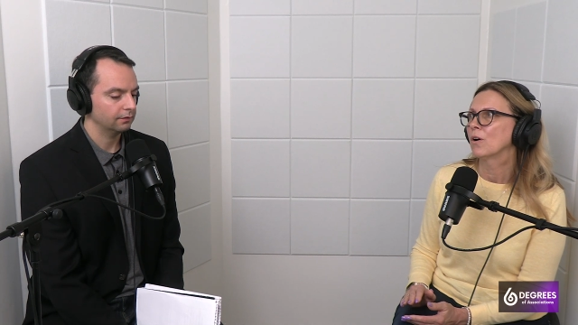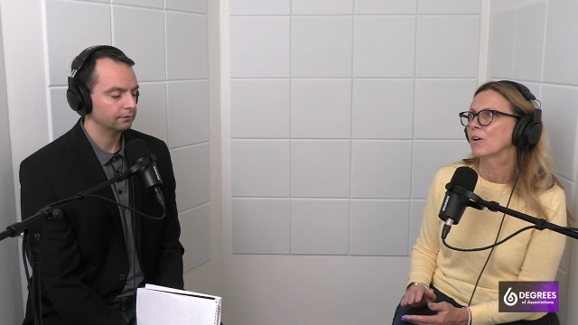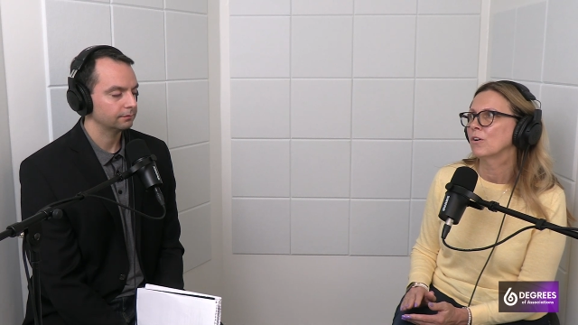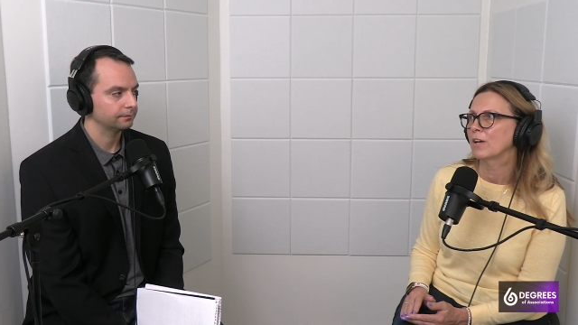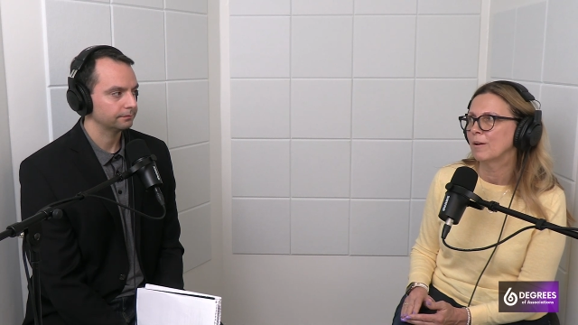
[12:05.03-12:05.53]

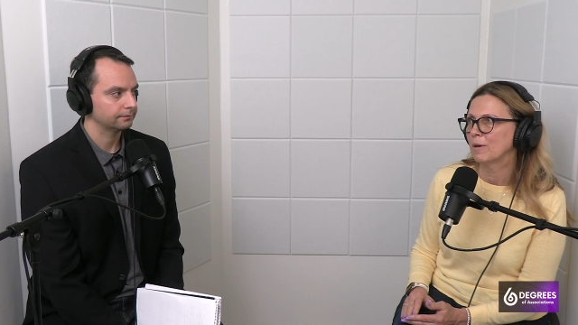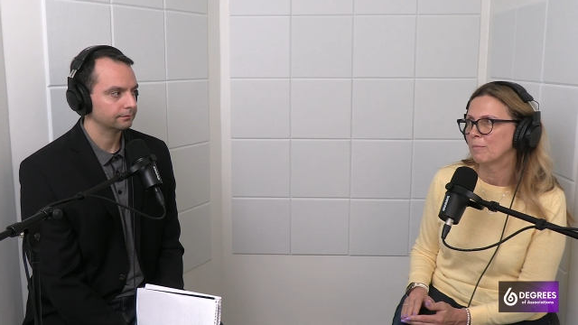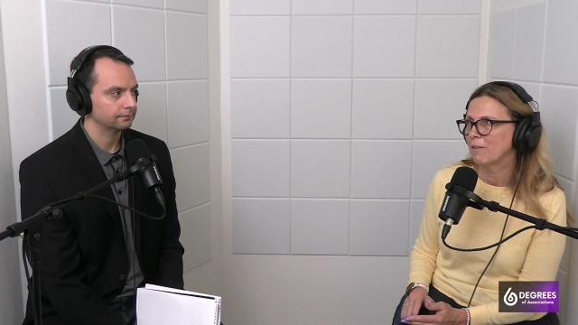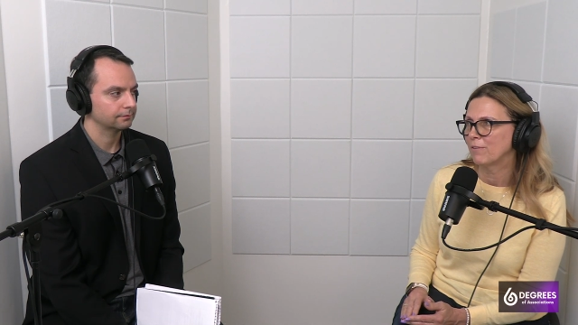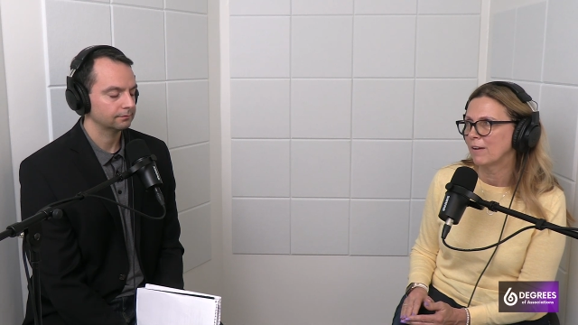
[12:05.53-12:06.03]
Speaker 1: or cooking one
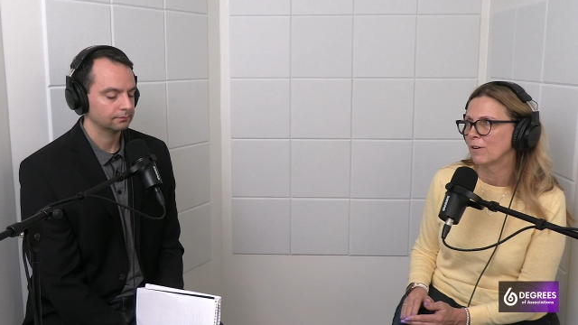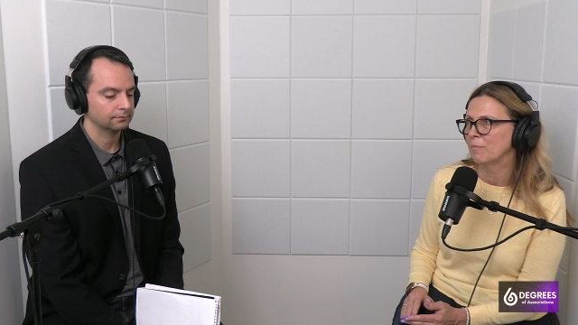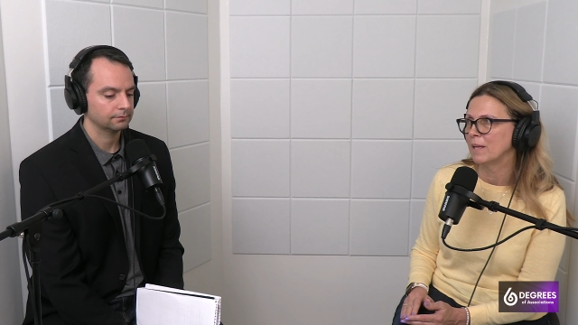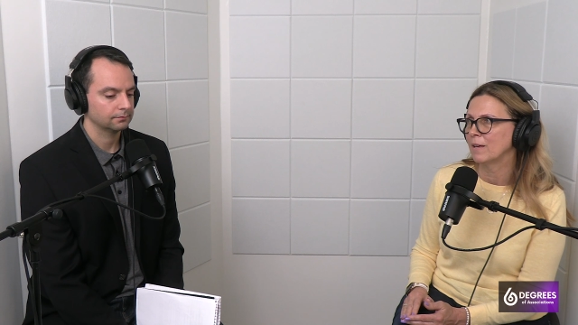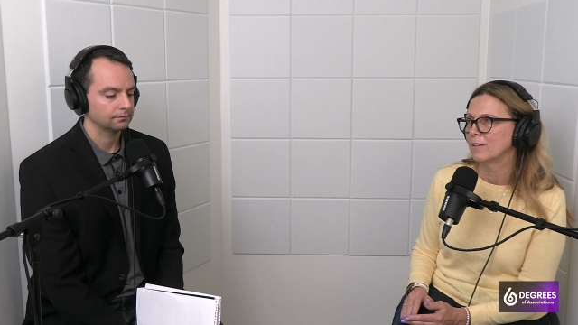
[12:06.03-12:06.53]
of my
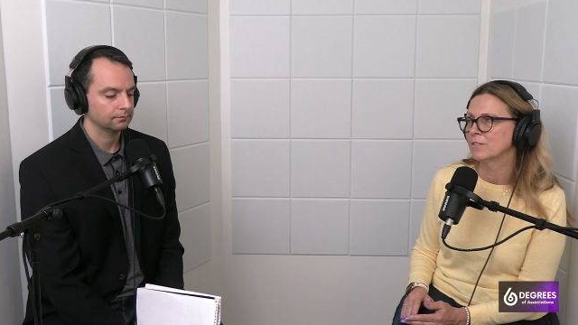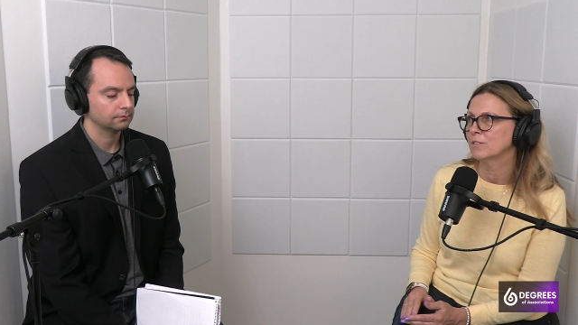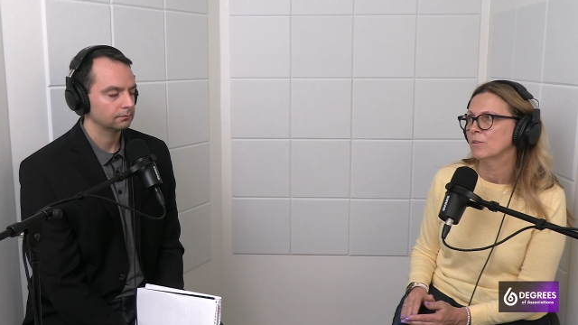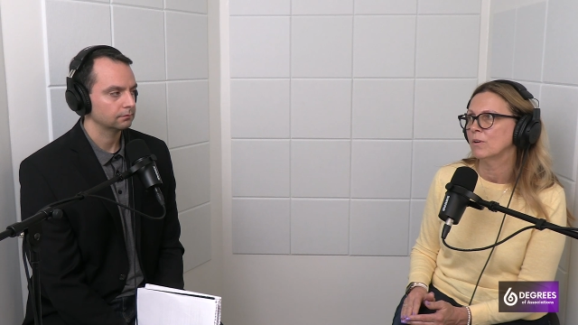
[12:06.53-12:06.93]
favorite meals